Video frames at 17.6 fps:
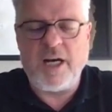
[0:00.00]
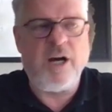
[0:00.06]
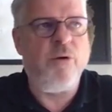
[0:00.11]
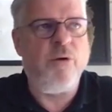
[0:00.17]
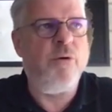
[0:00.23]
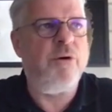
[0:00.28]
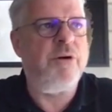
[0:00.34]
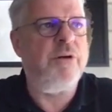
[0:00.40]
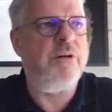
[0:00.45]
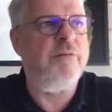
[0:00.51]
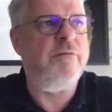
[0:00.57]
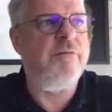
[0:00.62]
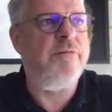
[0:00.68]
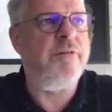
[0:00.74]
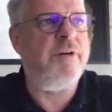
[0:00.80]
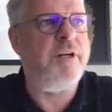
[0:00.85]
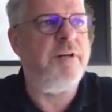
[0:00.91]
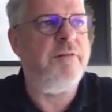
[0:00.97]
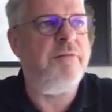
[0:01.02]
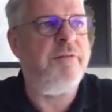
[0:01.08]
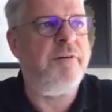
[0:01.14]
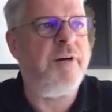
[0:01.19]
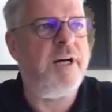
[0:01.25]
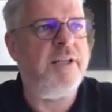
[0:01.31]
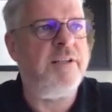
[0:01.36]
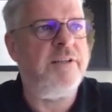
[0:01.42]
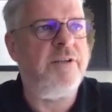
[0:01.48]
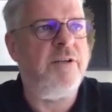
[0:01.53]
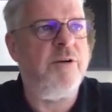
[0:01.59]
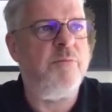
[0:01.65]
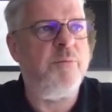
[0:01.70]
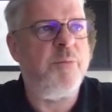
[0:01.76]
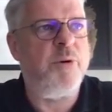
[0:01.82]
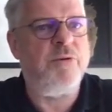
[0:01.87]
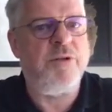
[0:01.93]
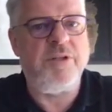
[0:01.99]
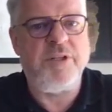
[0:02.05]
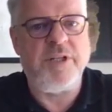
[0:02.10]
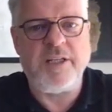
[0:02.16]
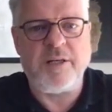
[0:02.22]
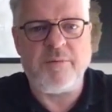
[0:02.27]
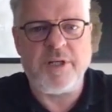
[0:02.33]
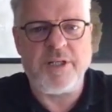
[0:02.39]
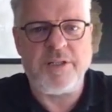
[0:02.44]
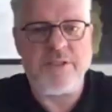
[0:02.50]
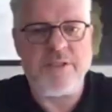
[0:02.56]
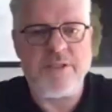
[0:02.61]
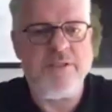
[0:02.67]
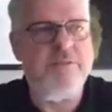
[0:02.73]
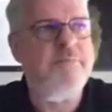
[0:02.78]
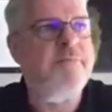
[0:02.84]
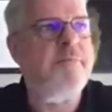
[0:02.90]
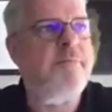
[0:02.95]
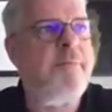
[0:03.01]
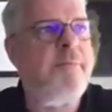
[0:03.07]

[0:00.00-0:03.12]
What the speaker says: our verified component database.